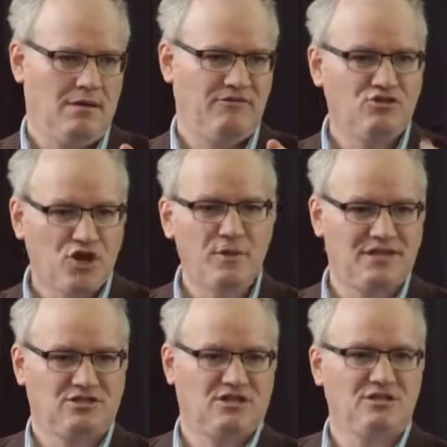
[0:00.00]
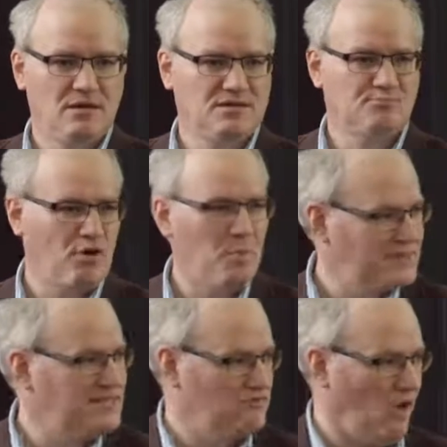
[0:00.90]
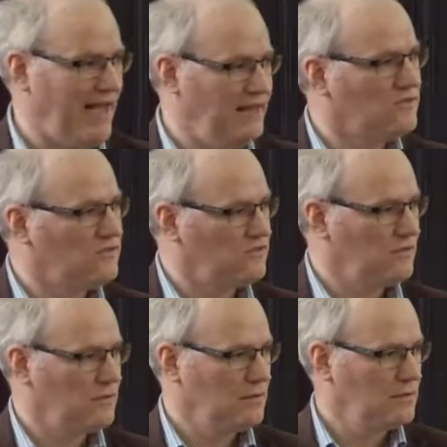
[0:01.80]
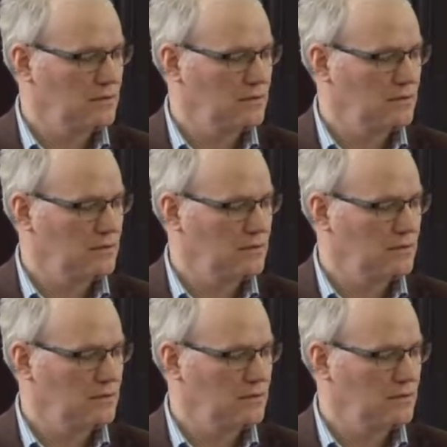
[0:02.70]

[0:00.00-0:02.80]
If you do it just in terms of property rights,